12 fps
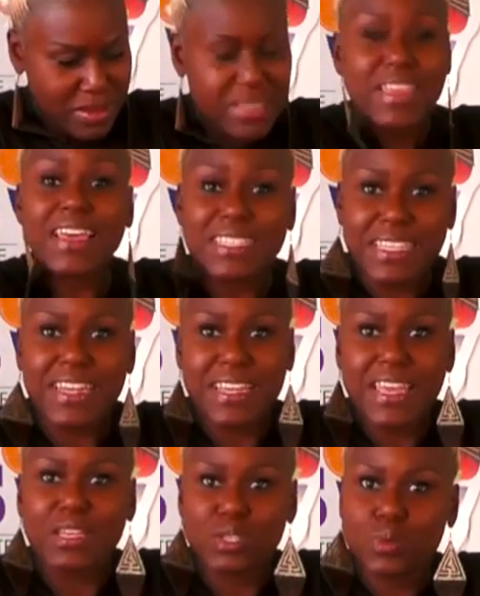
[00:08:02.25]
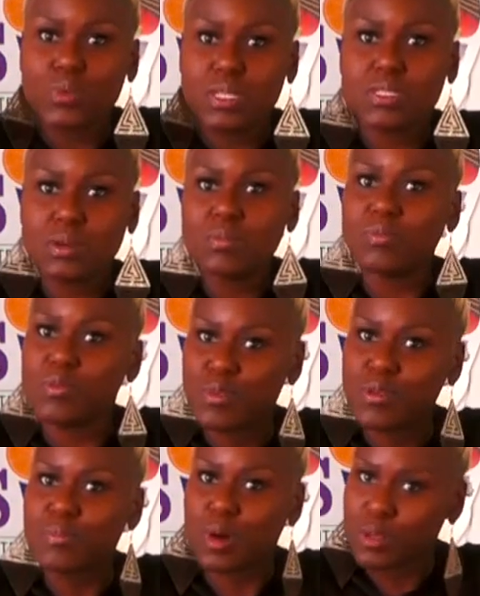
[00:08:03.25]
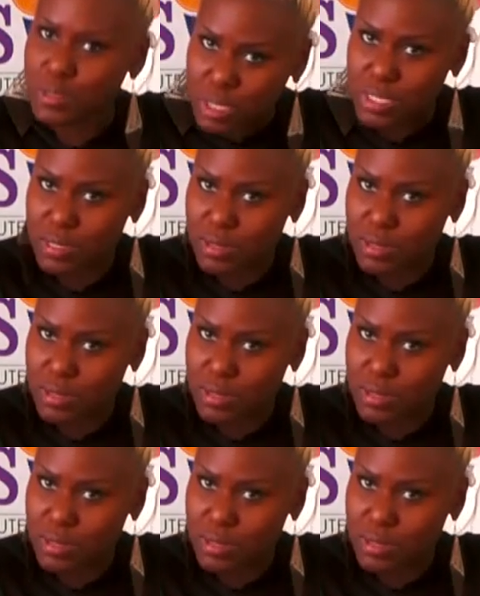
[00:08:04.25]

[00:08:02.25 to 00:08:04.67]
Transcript: Yes, and it can squeeze some more, but